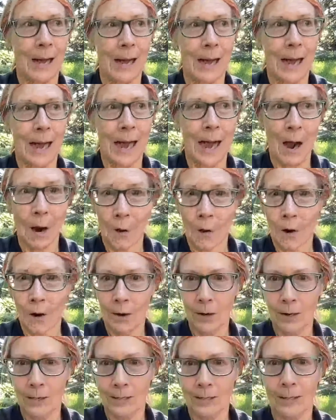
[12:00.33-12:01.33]
how
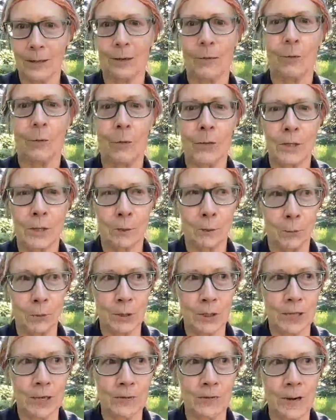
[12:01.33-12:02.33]
hard is it what's the
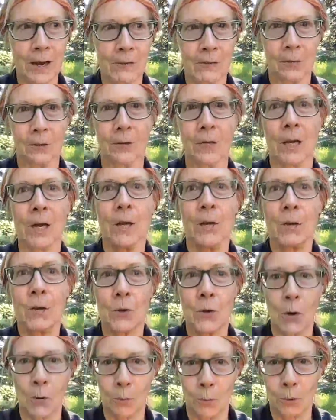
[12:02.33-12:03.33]
perceived effort
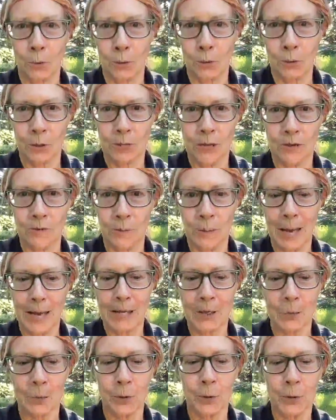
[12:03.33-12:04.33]
don't push yourself
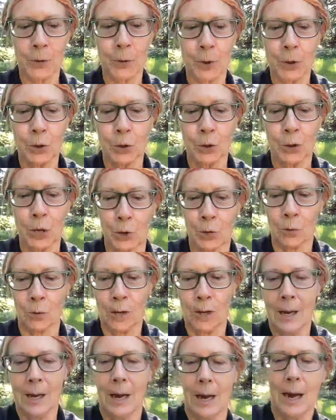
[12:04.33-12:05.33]
past where you should go
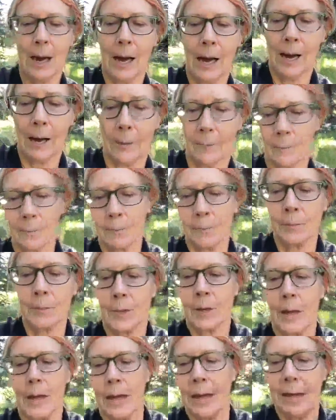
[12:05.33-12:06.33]
um,
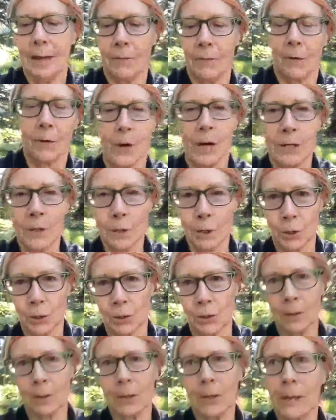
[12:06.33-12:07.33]
if you're not
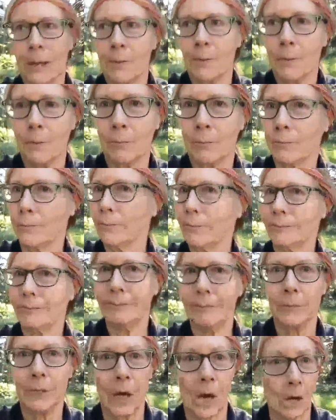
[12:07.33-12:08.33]
sure
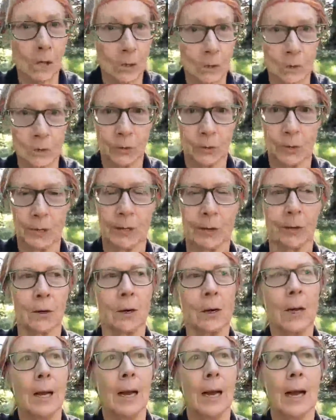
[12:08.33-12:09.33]
talk to a trainer
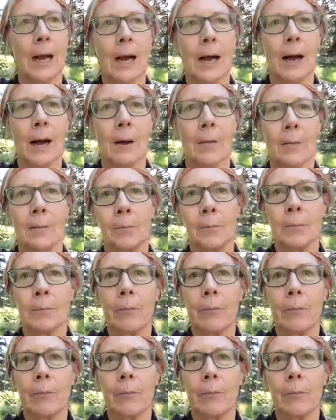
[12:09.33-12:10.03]
um,